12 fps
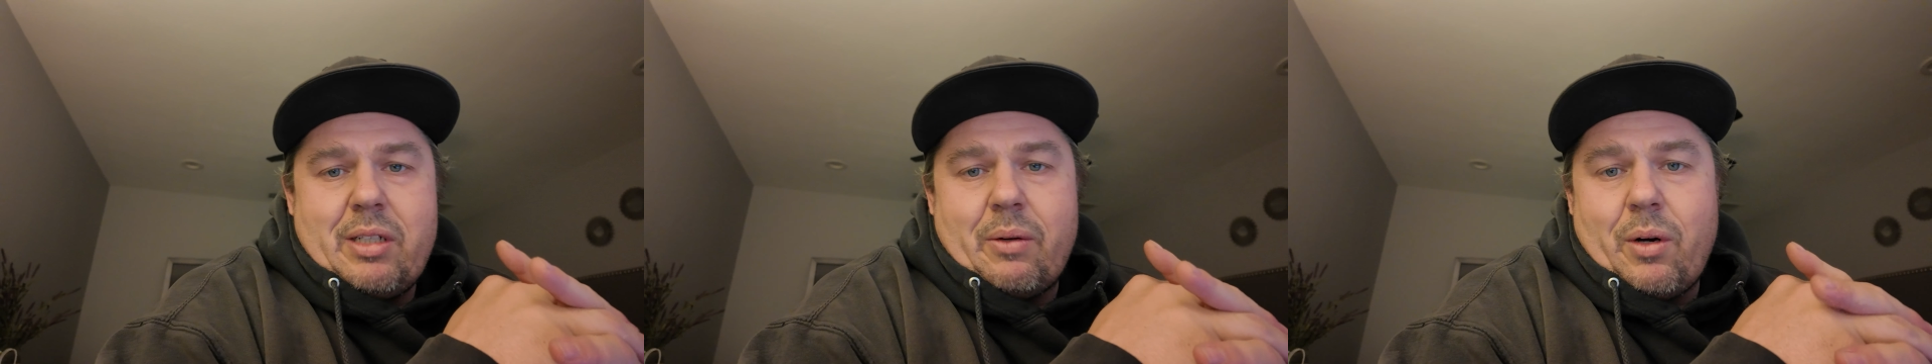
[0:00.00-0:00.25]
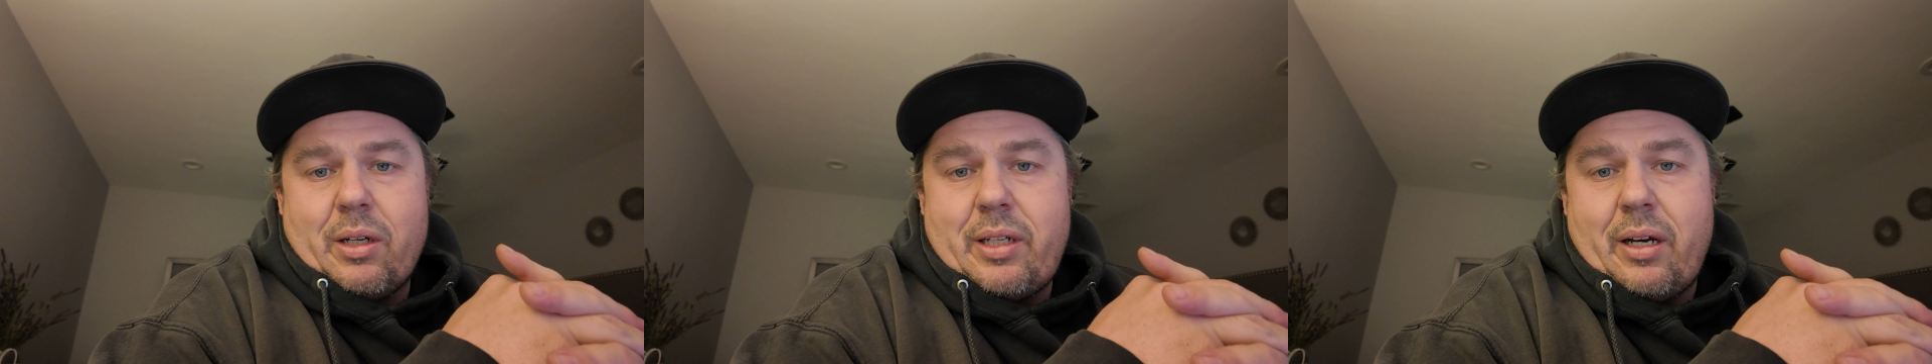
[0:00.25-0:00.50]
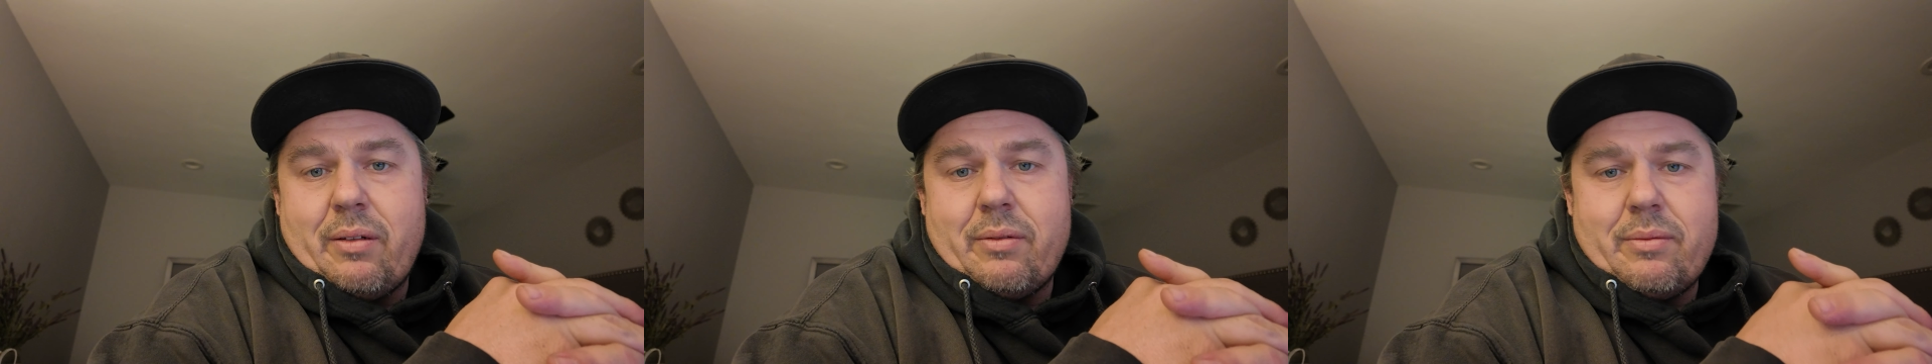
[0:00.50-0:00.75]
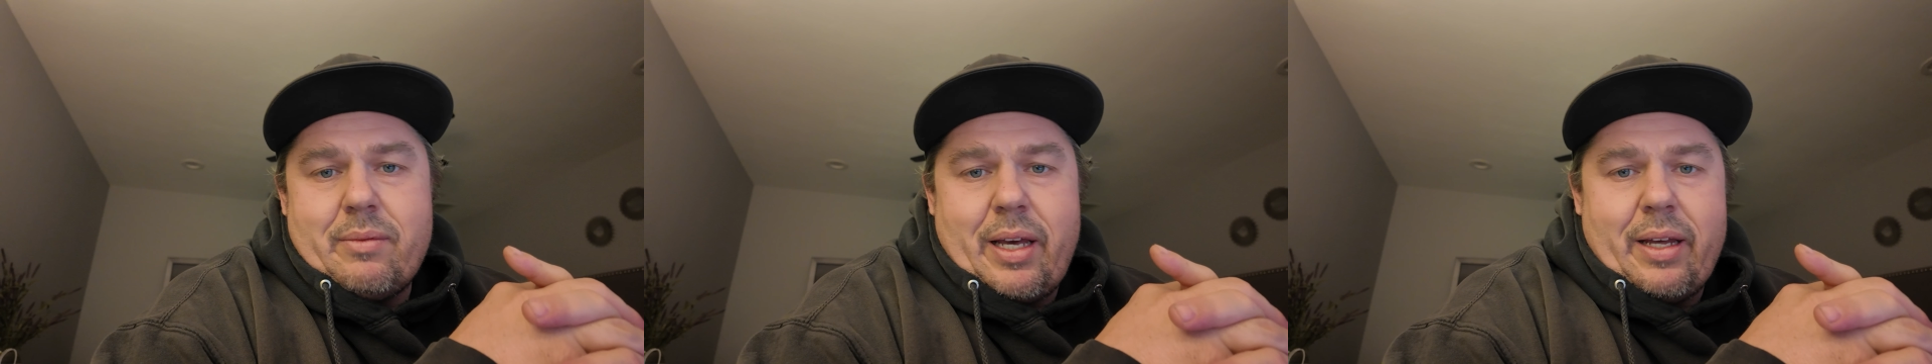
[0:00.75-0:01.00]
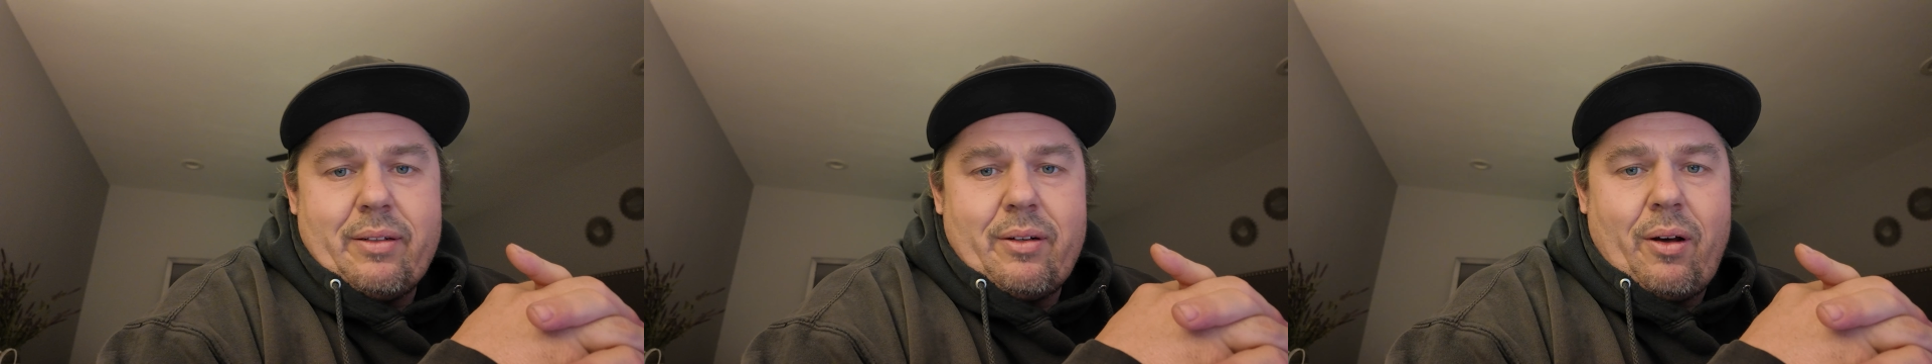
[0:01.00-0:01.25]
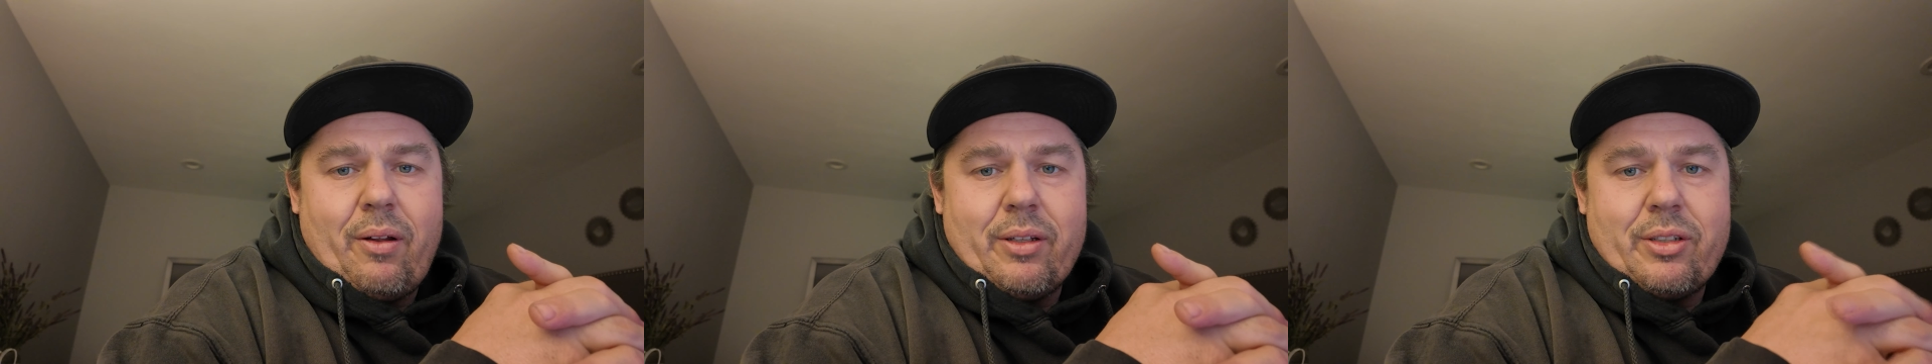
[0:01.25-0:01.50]
it worked out that
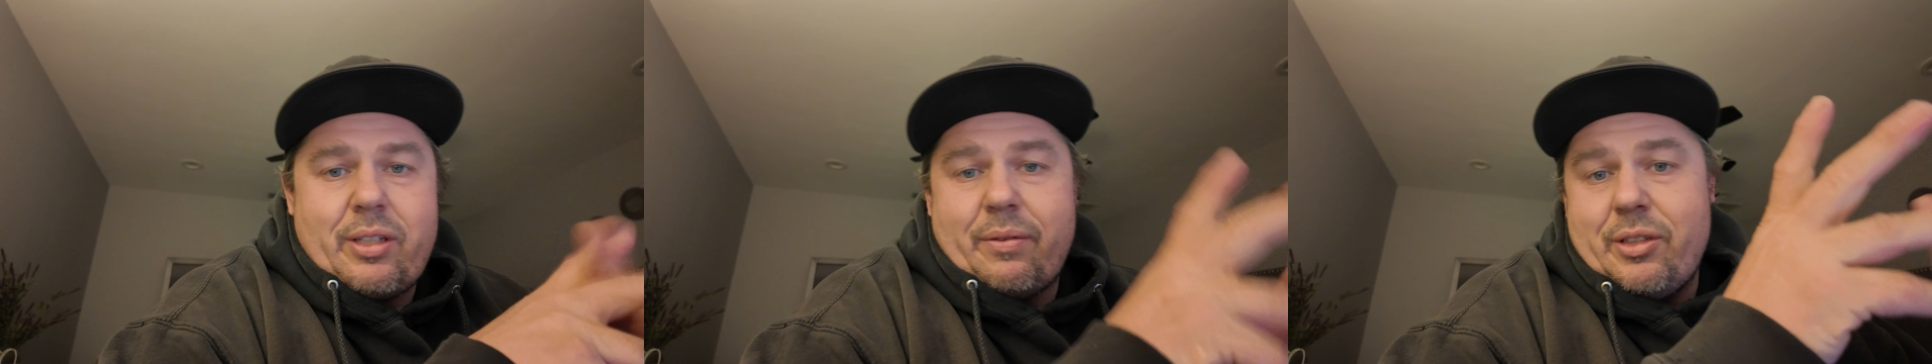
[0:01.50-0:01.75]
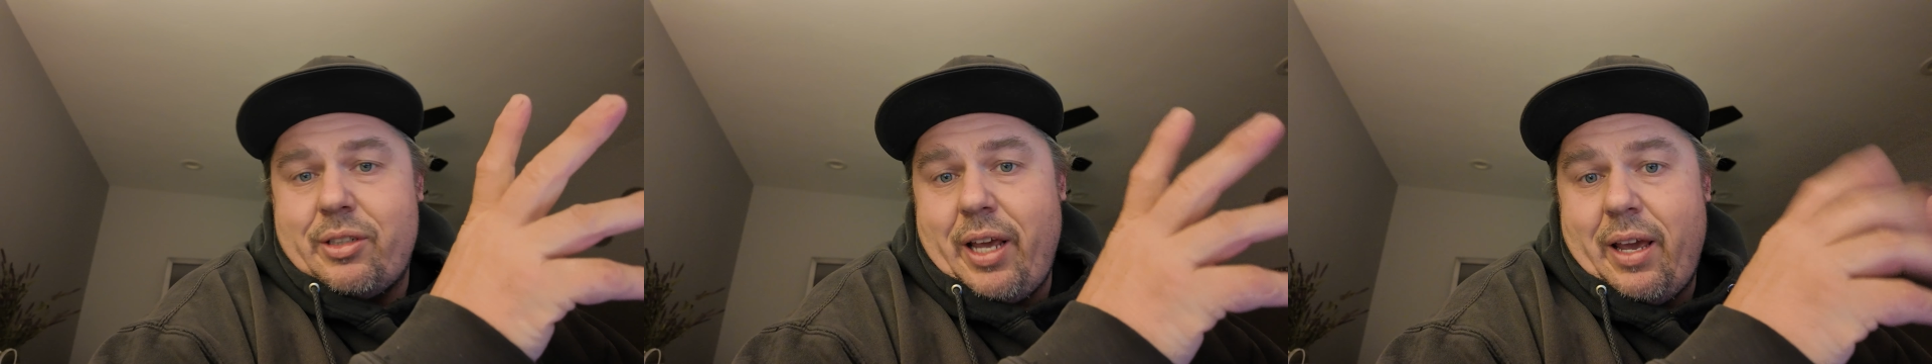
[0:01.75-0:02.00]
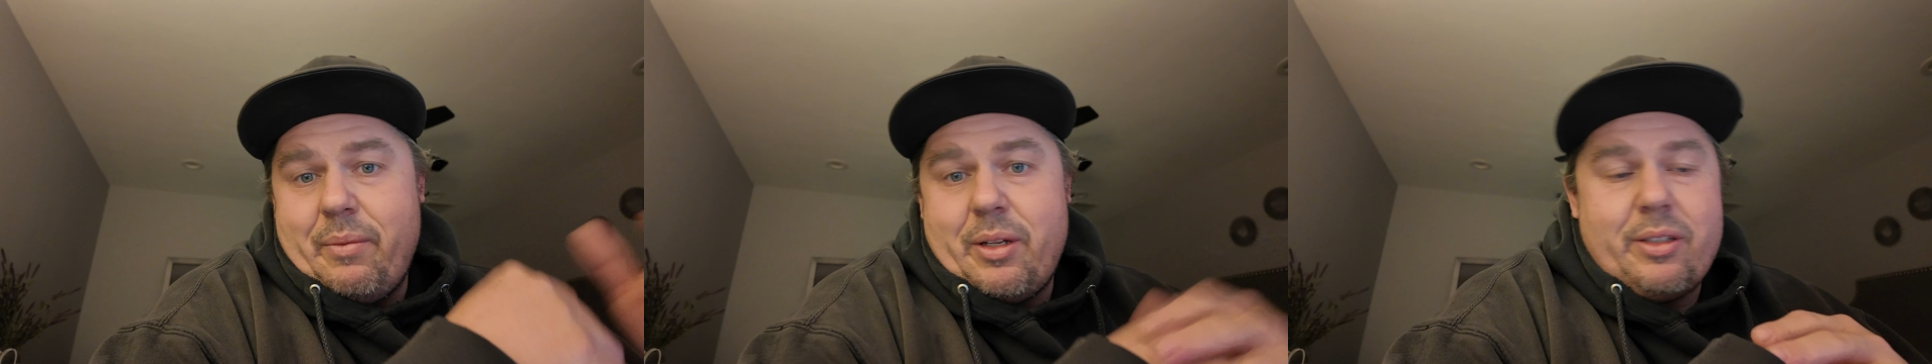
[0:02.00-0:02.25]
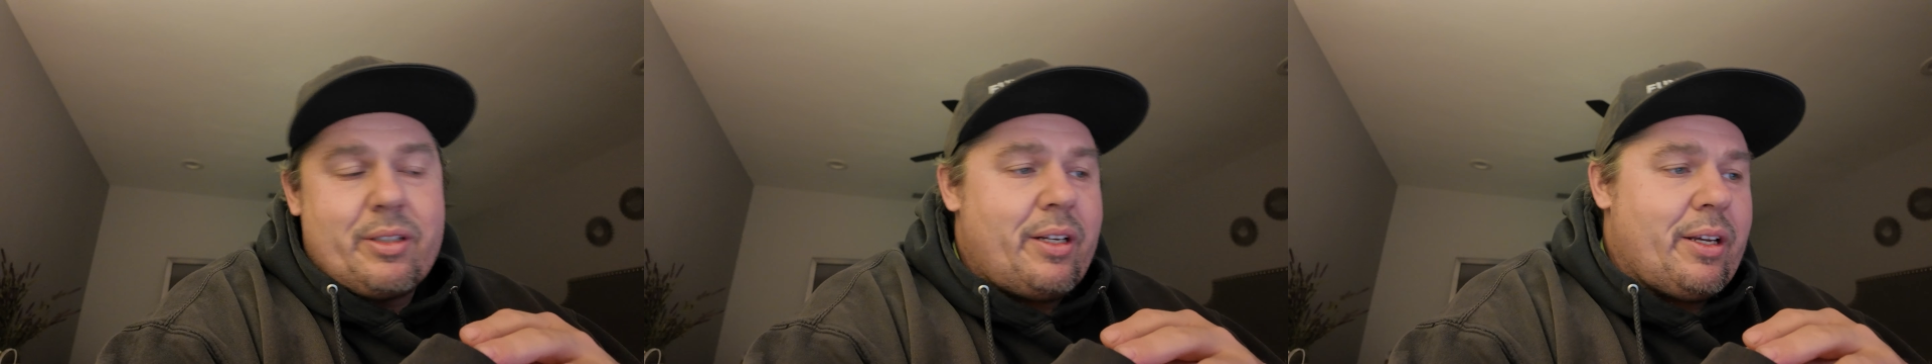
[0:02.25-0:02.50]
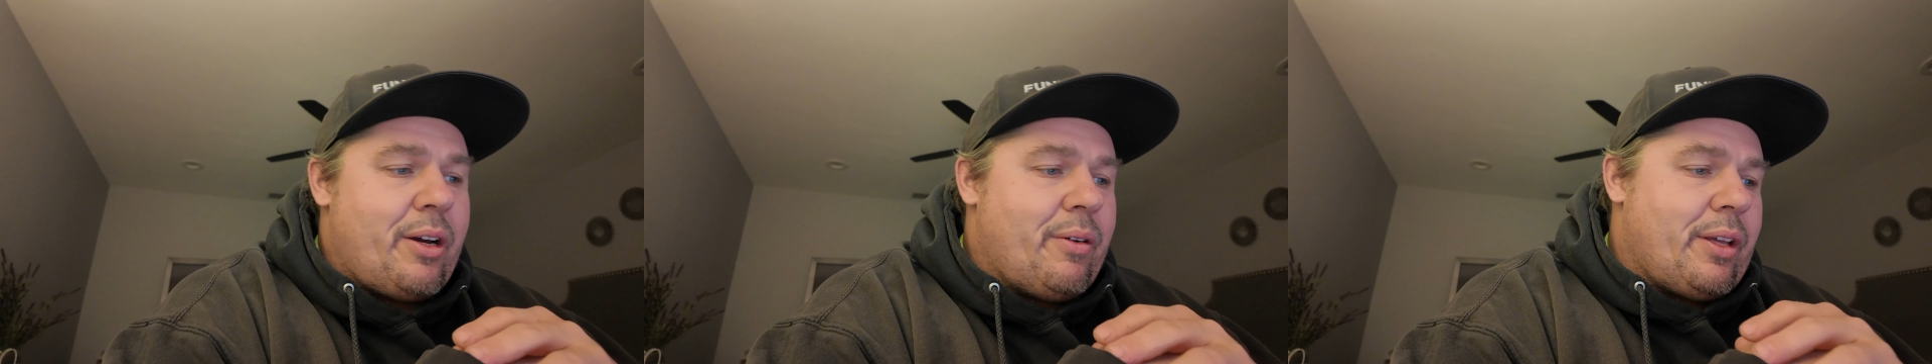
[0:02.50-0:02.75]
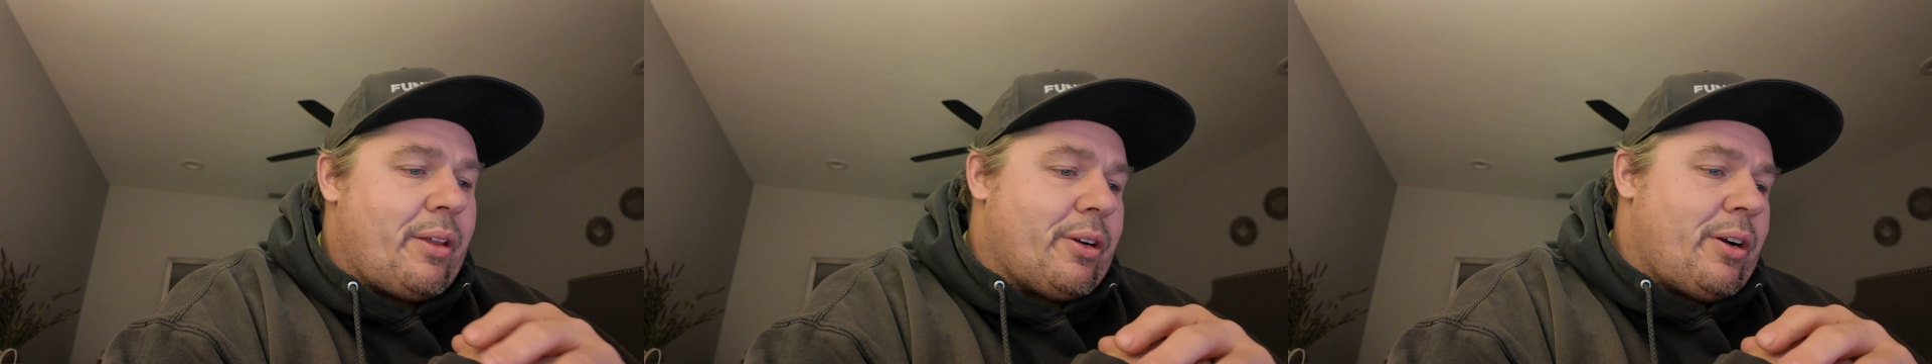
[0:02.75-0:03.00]
all the stuff's the same and it's going to go
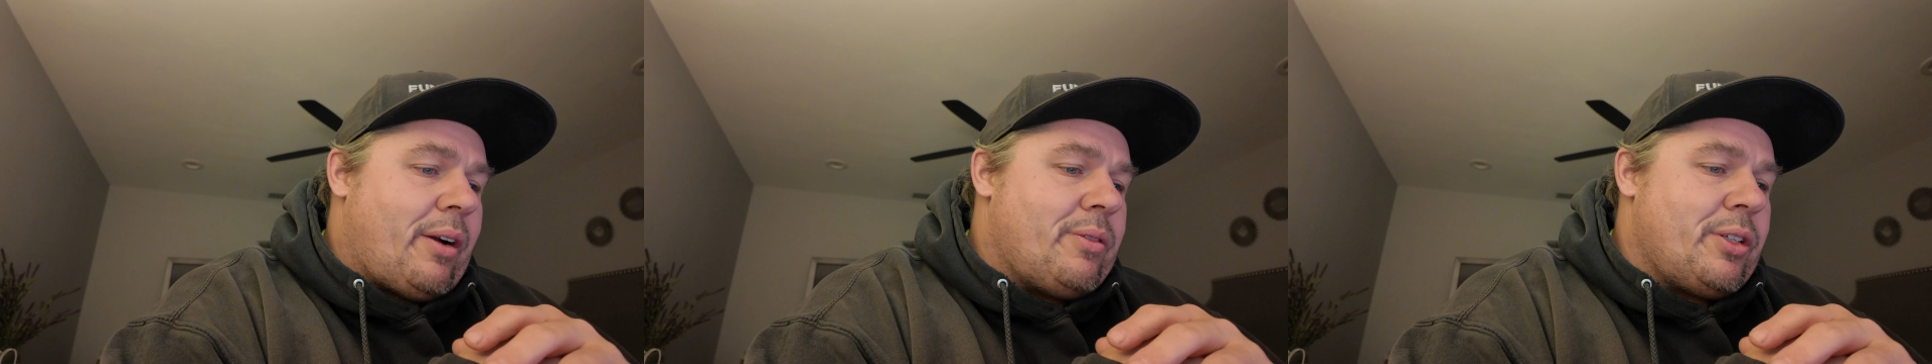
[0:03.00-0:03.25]
in the other car.